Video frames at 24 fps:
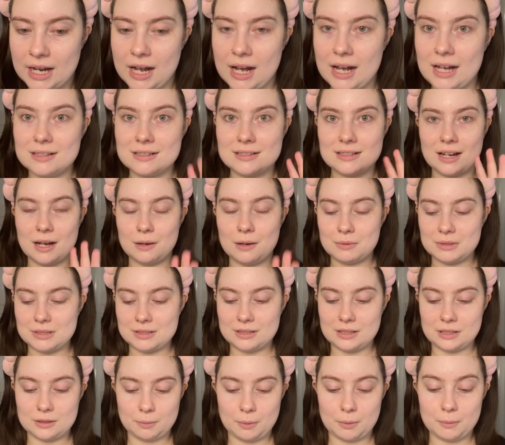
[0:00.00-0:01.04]
And I would
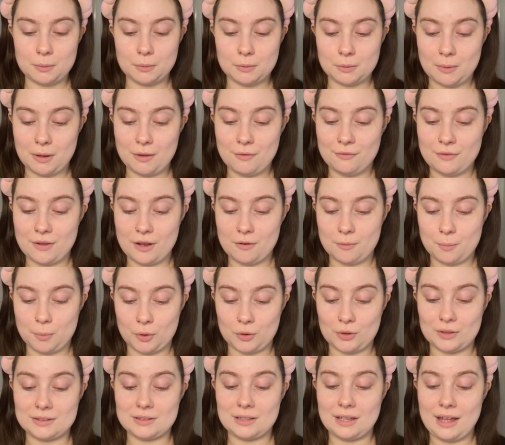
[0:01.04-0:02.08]
say it's probably one of my favorite
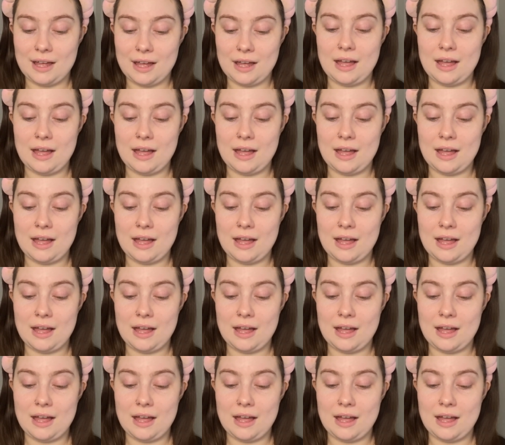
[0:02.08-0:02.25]
products